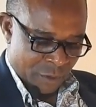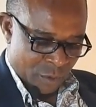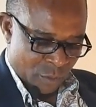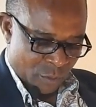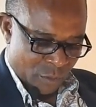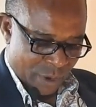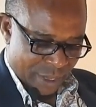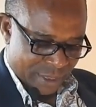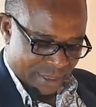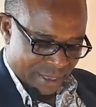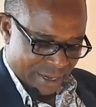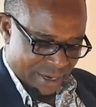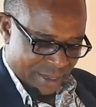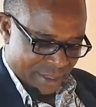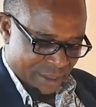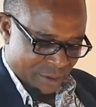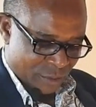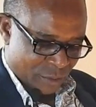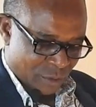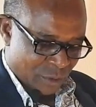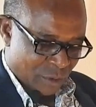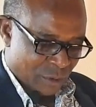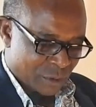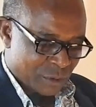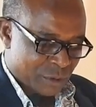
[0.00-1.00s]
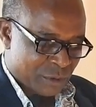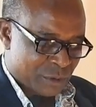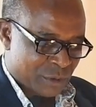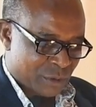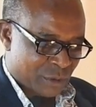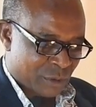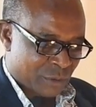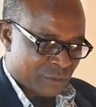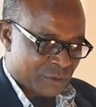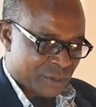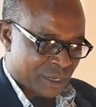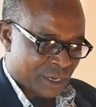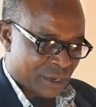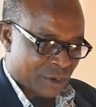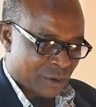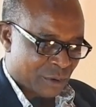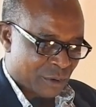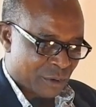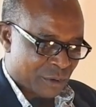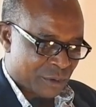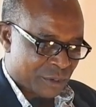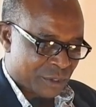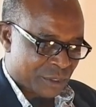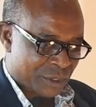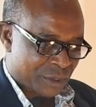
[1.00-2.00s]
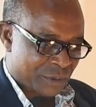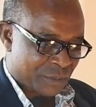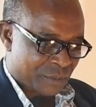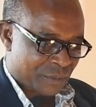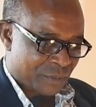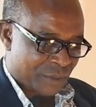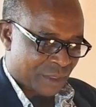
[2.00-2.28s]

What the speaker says: What are the goals of psychology?